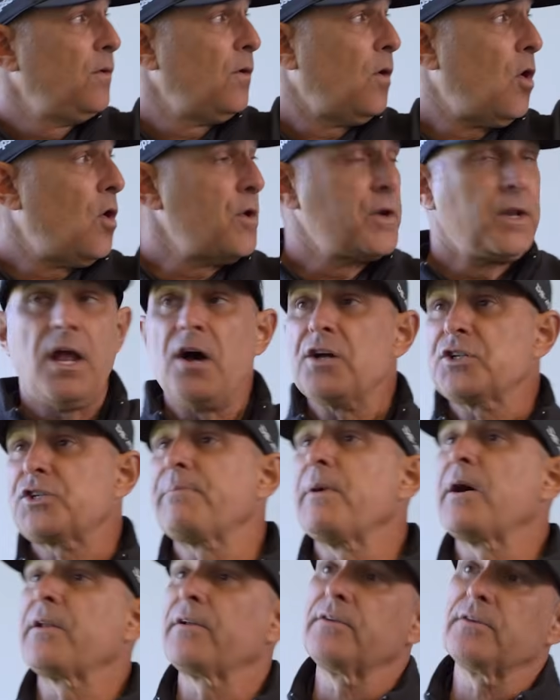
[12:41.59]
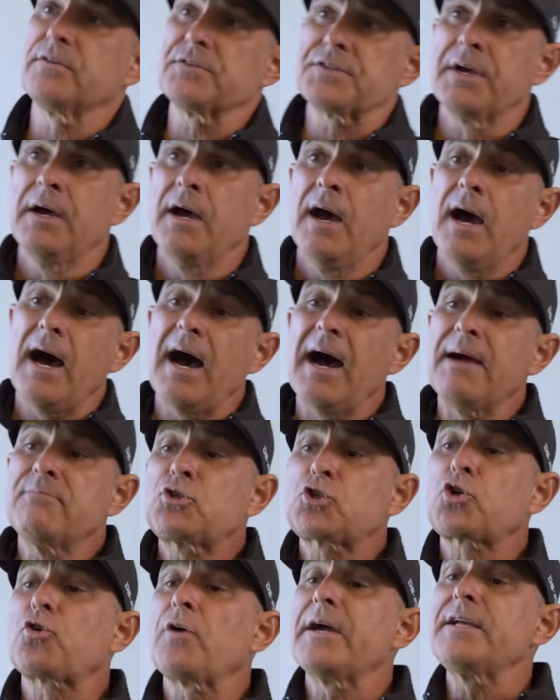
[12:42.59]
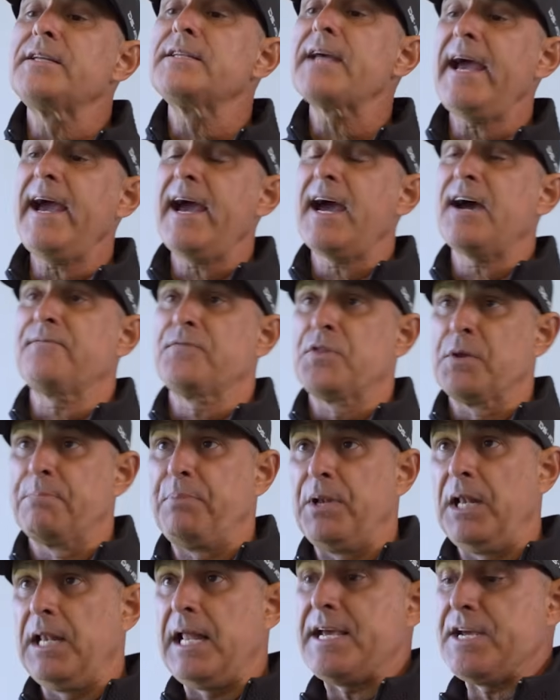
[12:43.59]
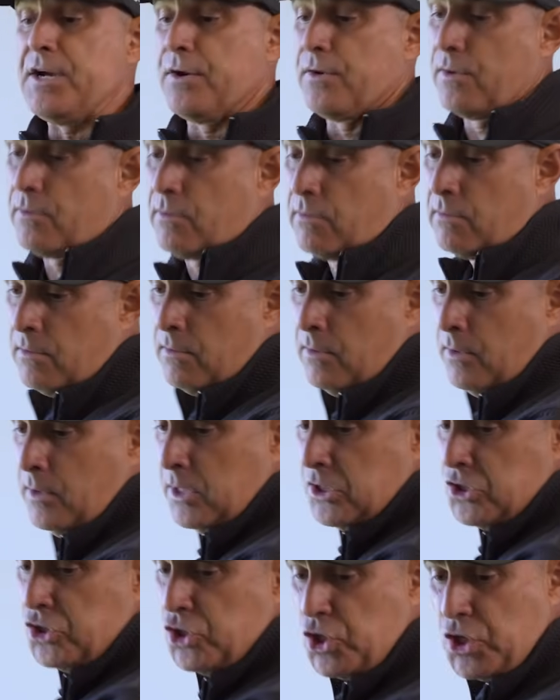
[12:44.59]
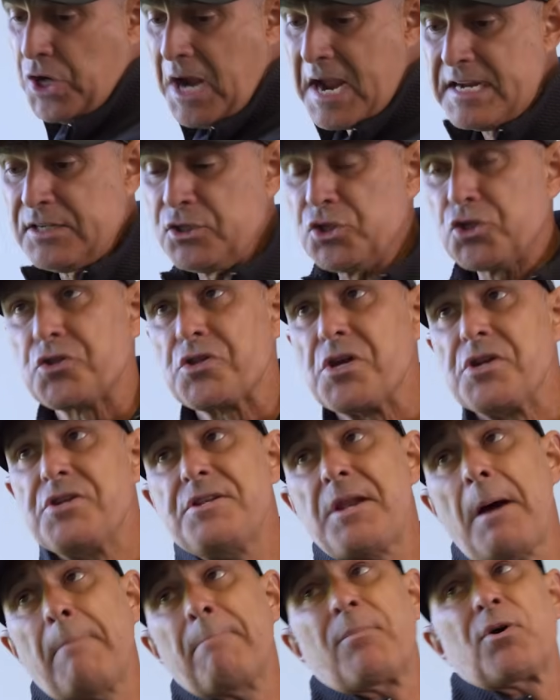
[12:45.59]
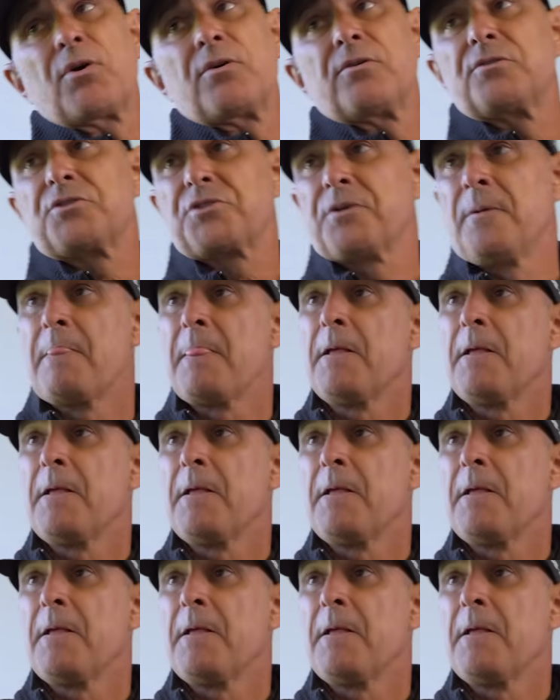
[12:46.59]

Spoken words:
on launch monitors, I'm trying to have the player change the numbers